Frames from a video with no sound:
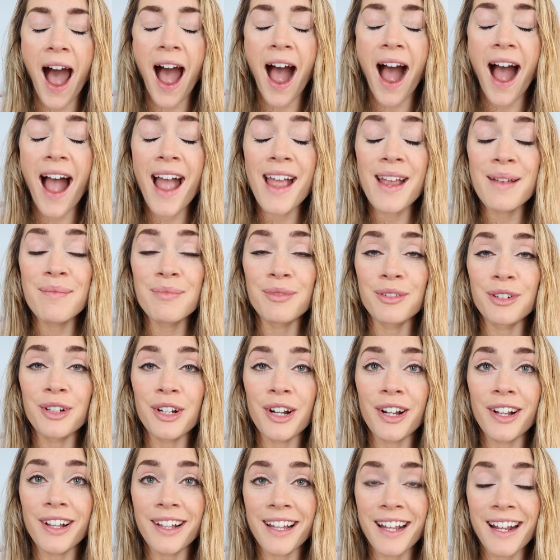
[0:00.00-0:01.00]
I'm
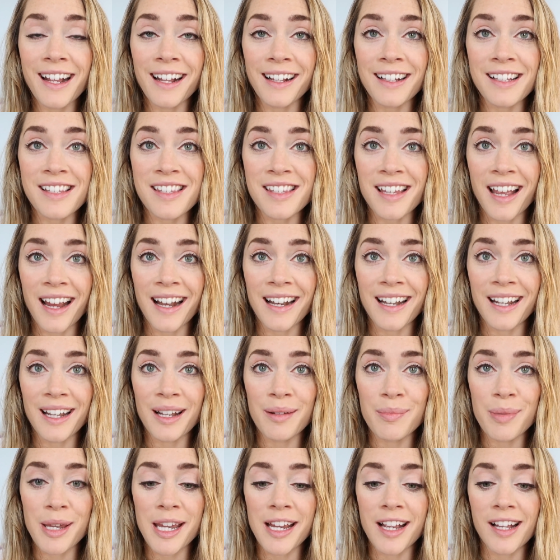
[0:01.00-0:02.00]
really
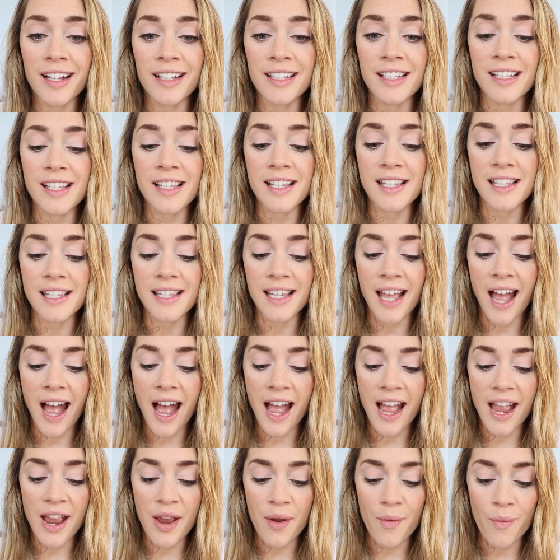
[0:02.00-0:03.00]
excited because
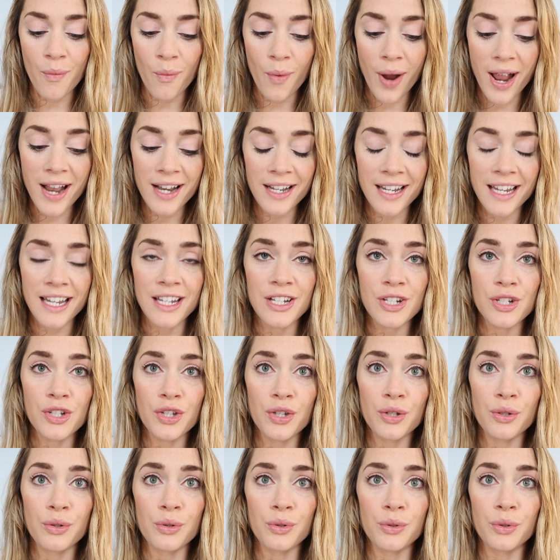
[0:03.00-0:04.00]
I went
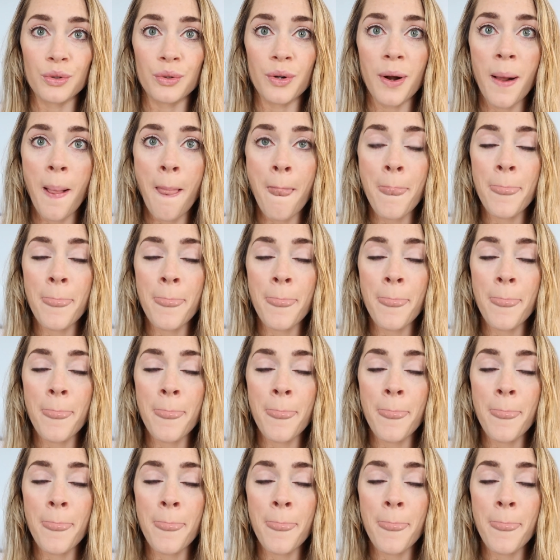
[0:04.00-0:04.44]
into